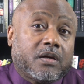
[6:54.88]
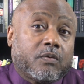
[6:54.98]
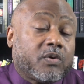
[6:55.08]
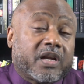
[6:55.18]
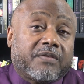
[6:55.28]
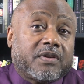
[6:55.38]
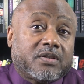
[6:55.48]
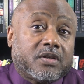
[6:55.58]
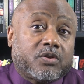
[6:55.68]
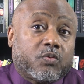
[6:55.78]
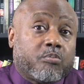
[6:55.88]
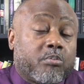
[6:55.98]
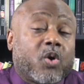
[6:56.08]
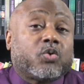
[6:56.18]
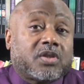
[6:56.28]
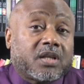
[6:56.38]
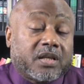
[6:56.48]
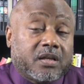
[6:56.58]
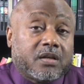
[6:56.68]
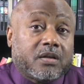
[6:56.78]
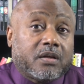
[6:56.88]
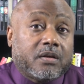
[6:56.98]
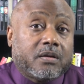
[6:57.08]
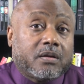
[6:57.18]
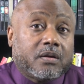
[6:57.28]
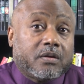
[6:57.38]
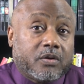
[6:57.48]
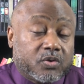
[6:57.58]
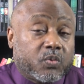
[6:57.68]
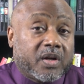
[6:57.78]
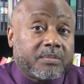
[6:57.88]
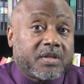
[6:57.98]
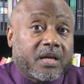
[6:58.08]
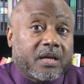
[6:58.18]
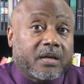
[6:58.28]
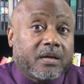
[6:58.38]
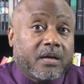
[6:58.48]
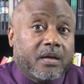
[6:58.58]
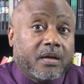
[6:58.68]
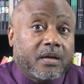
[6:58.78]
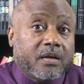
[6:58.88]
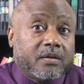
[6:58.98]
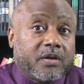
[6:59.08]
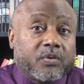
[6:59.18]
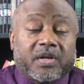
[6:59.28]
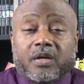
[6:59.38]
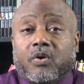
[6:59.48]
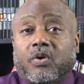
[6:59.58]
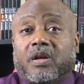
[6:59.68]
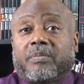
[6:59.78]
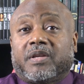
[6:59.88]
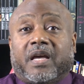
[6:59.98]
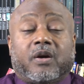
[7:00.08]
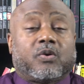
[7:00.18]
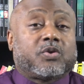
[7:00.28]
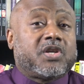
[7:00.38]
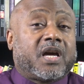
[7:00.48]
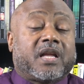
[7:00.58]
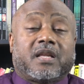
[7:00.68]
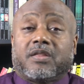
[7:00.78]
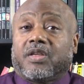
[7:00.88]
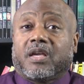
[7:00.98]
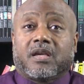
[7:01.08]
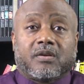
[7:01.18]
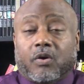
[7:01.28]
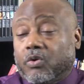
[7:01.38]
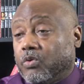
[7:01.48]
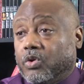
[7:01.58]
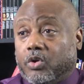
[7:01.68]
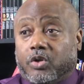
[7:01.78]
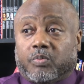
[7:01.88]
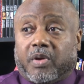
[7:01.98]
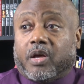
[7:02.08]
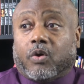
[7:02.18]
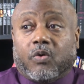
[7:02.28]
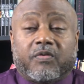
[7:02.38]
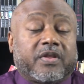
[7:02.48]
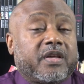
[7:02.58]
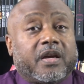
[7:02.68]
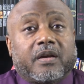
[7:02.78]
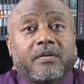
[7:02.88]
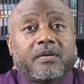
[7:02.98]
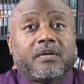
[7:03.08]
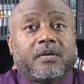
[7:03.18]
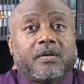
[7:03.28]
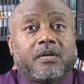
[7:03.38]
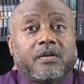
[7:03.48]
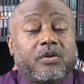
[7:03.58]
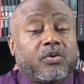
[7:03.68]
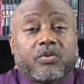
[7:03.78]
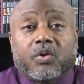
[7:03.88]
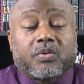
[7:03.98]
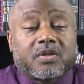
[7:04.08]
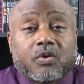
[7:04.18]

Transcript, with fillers: whatever the situation mostly good notice what i'm saying don't get caught up in that whole shiny thing oh it's better over there you don't know what's